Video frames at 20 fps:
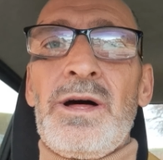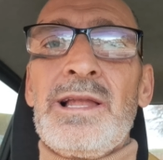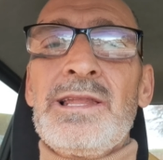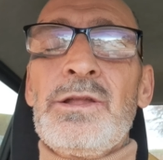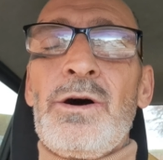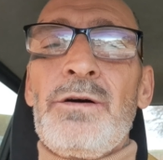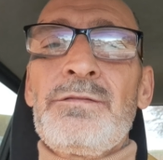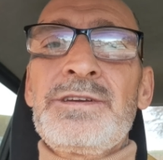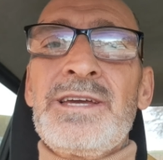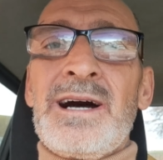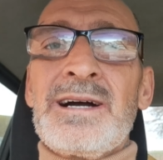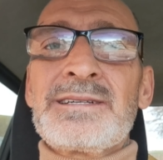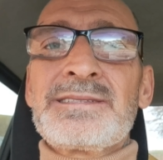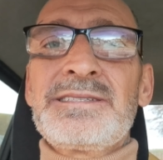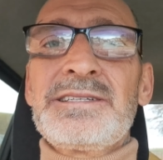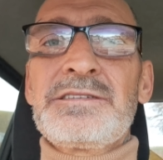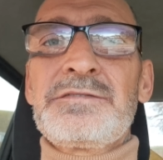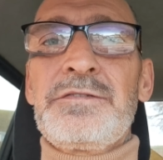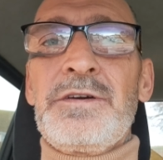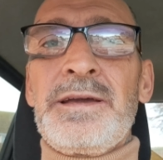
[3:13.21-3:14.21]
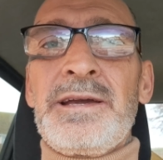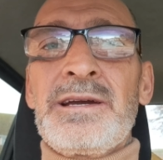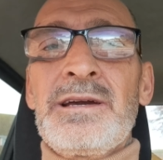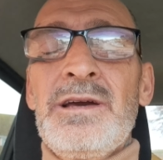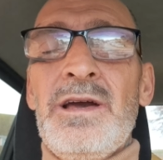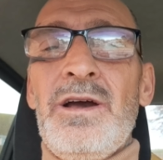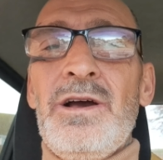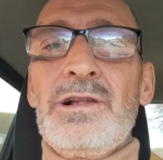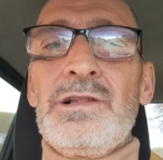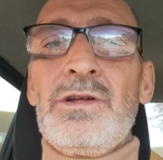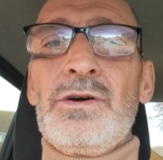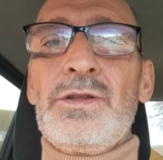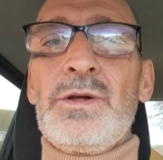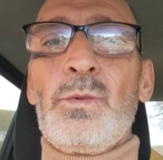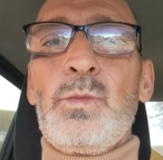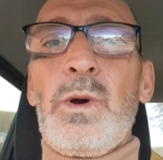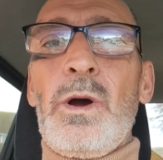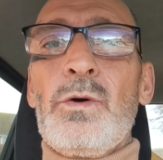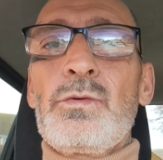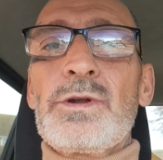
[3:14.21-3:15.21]
a lot of youngsters think that the
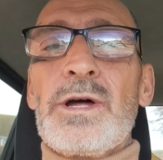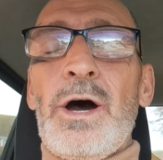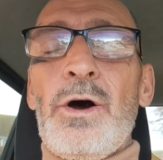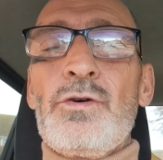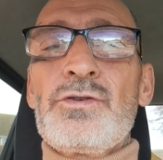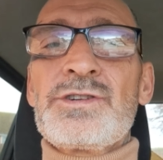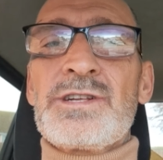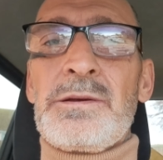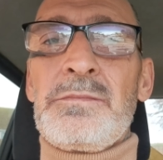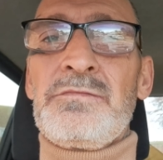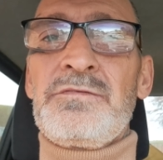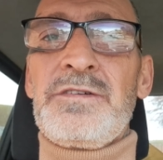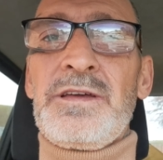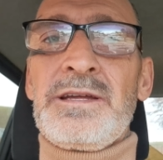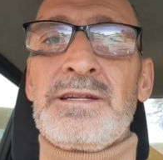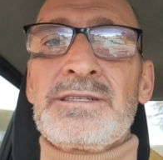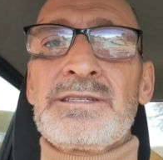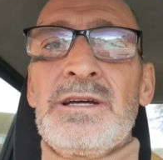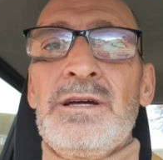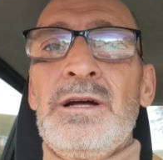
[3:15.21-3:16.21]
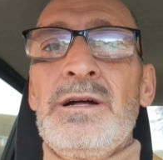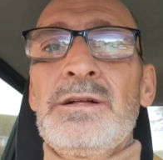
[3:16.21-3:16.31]
world owes them things,